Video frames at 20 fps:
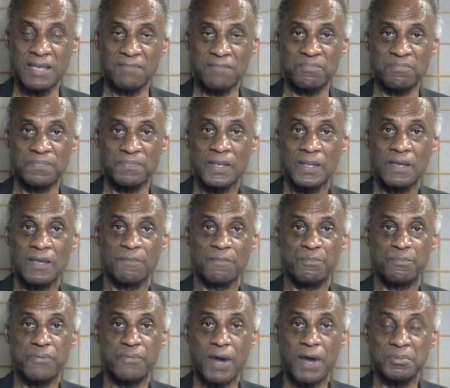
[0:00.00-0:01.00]
And
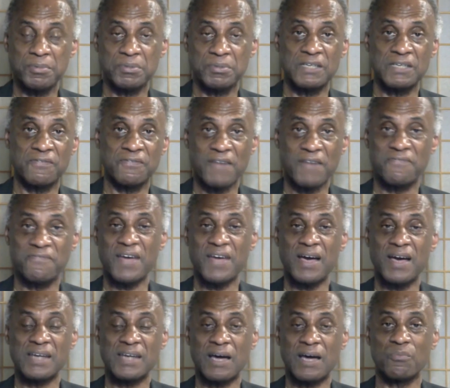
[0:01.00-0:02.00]
probably if I
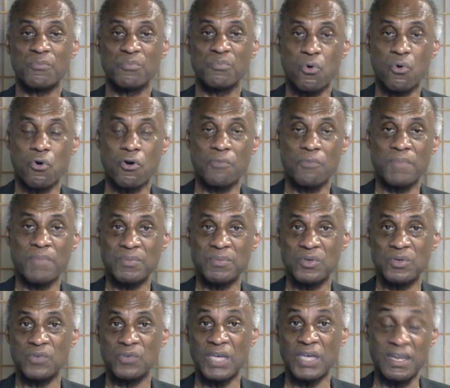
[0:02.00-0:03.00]
find out more,
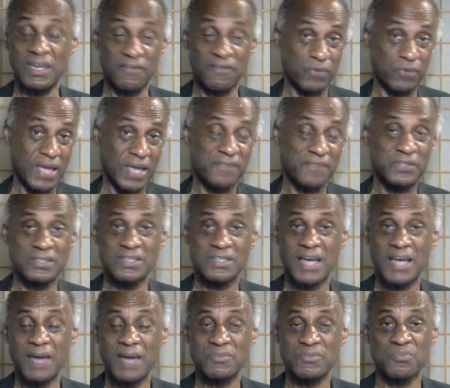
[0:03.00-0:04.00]
maybe, and if we have the
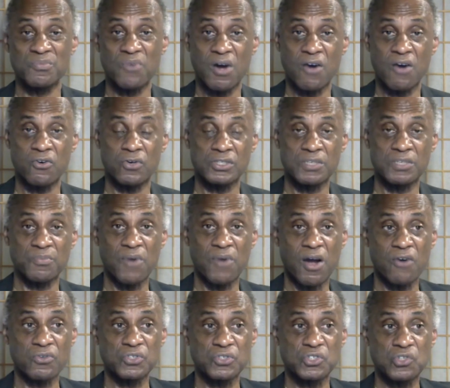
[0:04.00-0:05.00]
time tomorrow on
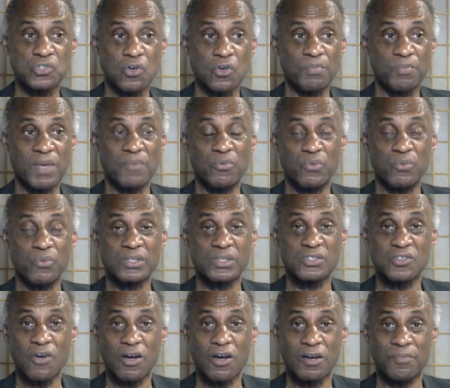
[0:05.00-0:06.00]
tomorrow's show, maybe we
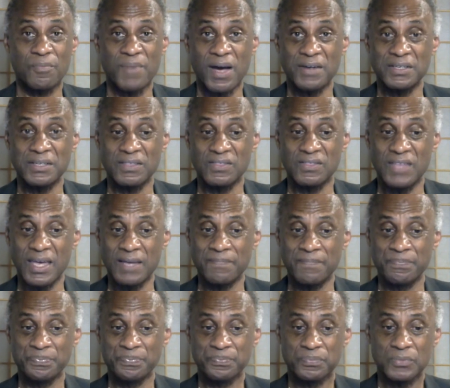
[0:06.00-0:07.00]
can talk about it
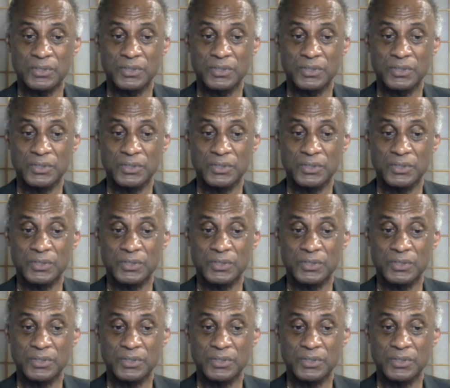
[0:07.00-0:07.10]
then.